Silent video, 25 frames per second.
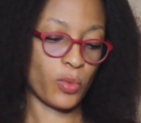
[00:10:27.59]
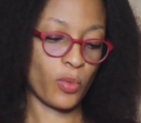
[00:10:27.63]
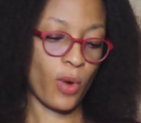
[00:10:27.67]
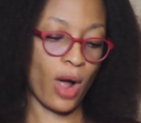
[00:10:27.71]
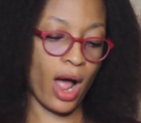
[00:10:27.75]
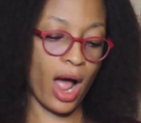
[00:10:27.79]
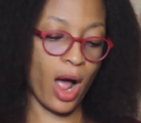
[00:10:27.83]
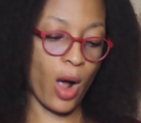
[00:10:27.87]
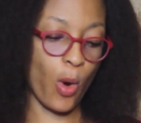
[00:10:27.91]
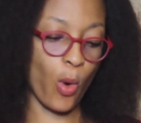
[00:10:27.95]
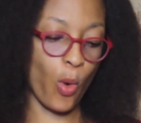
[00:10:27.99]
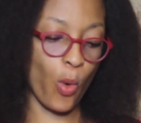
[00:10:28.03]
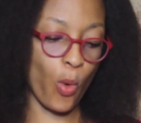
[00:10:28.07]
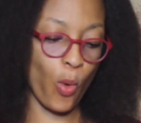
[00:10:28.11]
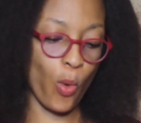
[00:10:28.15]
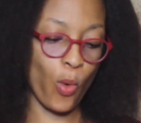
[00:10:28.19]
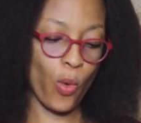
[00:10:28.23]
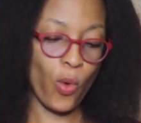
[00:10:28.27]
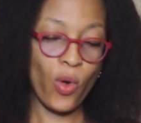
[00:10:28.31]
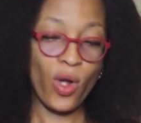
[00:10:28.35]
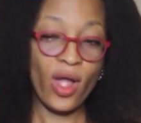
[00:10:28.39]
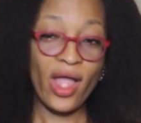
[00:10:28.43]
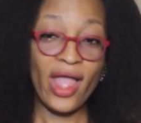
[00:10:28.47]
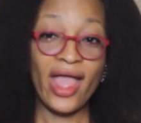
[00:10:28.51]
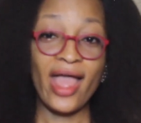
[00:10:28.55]

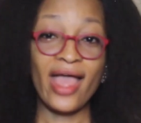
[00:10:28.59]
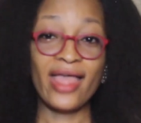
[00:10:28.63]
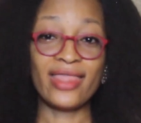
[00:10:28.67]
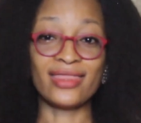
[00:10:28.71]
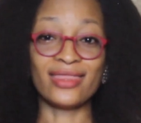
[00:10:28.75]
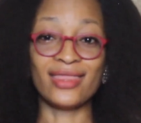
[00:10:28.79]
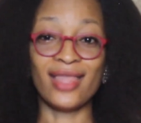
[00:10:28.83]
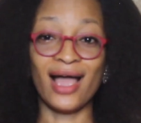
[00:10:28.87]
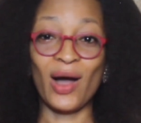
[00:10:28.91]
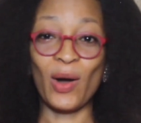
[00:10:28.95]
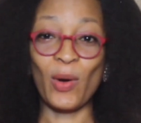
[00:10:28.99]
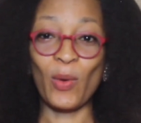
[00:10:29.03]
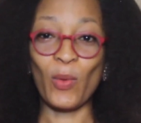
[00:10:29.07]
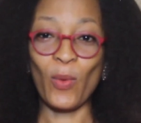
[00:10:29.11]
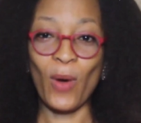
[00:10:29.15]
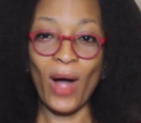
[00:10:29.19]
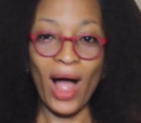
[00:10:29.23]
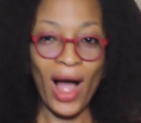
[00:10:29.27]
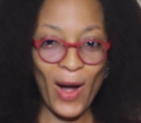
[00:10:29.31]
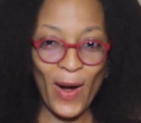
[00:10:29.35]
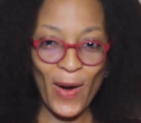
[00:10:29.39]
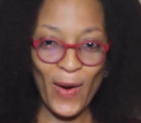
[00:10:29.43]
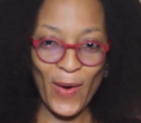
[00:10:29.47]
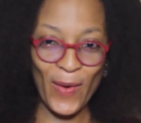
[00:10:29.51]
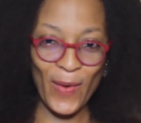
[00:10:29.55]
Now
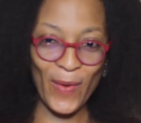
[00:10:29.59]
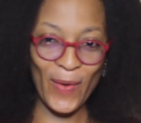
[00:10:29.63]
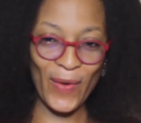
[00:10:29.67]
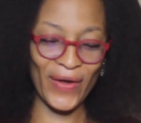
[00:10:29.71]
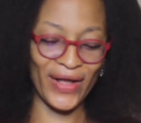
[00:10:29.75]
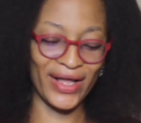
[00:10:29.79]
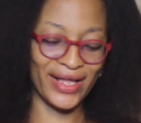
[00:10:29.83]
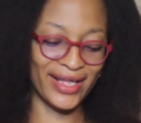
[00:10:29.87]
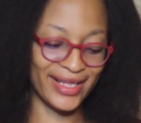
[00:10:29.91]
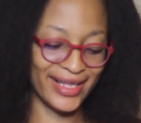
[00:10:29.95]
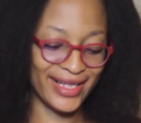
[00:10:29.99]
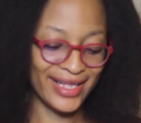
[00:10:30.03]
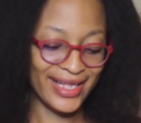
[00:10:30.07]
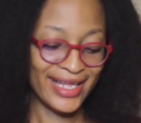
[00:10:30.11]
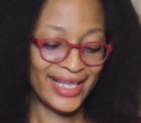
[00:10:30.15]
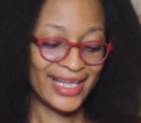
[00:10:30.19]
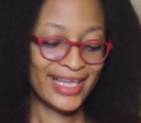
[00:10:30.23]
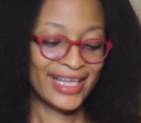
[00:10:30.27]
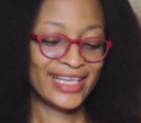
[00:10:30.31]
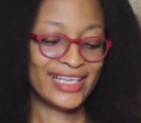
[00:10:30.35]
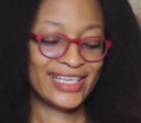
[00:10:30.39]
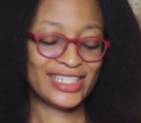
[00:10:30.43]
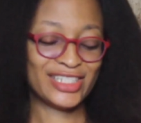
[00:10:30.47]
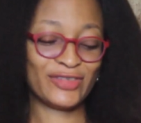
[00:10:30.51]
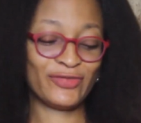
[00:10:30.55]
wow.
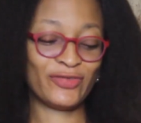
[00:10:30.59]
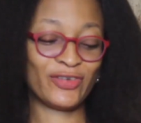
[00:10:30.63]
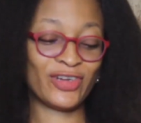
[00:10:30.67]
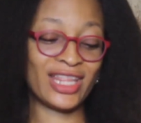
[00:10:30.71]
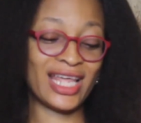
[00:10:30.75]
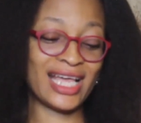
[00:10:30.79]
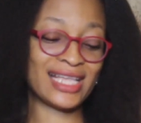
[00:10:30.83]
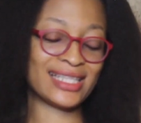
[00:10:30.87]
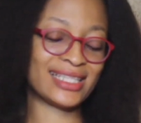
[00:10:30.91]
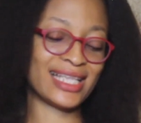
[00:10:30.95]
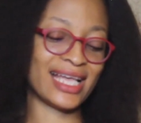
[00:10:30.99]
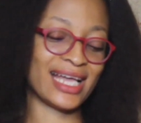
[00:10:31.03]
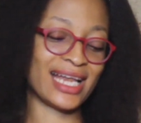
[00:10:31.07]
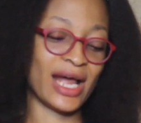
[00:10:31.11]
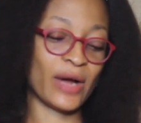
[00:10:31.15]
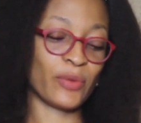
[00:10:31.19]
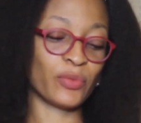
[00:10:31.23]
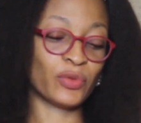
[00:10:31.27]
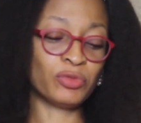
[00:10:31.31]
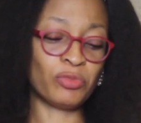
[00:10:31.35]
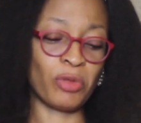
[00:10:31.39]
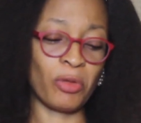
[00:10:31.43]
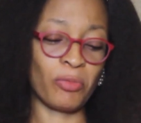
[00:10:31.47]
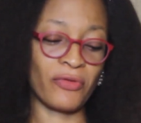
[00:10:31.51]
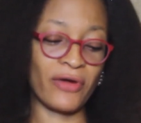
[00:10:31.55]
She further said, I
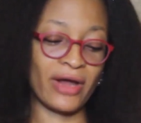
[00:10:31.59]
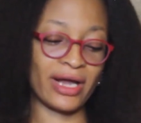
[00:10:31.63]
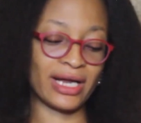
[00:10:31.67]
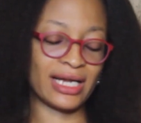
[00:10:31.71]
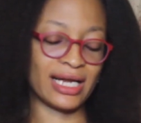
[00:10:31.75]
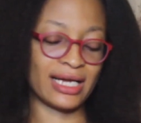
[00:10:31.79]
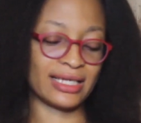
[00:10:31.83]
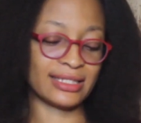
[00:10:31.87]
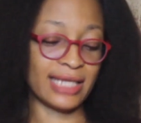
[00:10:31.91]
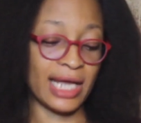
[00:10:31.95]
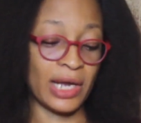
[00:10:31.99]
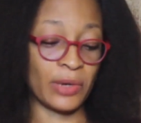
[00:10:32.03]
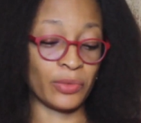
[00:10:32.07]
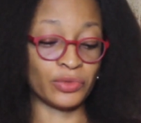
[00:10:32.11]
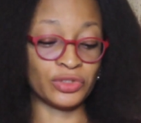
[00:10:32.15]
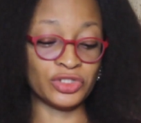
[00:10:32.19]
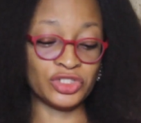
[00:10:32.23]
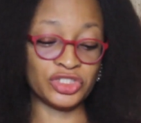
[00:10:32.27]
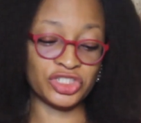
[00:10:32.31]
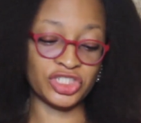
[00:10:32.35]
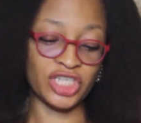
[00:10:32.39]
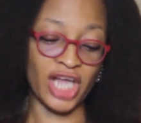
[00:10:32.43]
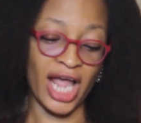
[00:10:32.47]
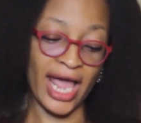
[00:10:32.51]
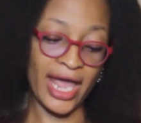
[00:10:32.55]
won't be pregnant. I won't
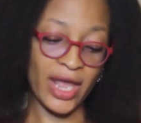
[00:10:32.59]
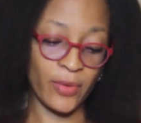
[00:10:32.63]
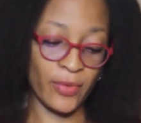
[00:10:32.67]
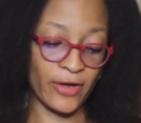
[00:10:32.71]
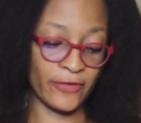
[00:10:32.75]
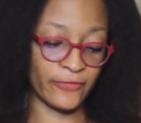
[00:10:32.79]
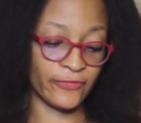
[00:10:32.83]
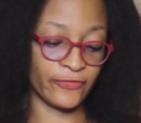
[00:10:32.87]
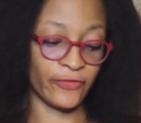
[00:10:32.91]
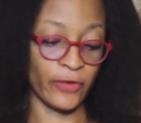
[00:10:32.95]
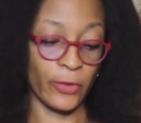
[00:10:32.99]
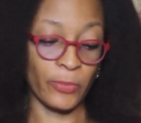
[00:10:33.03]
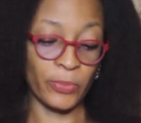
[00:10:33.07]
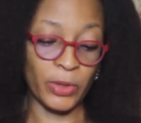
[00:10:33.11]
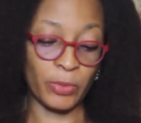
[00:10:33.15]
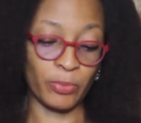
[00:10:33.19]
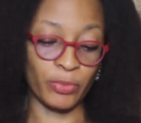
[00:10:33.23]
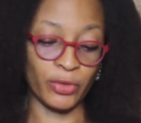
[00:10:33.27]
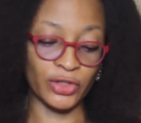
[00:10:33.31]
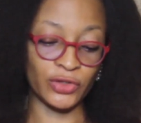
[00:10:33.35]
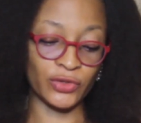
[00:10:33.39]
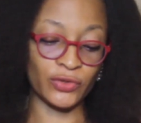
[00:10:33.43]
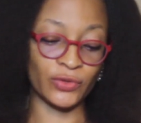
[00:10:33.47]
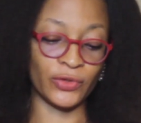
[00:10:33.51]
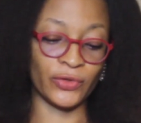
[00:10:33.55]
shy away from the
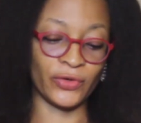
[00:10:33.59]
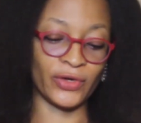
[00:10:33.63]
bottle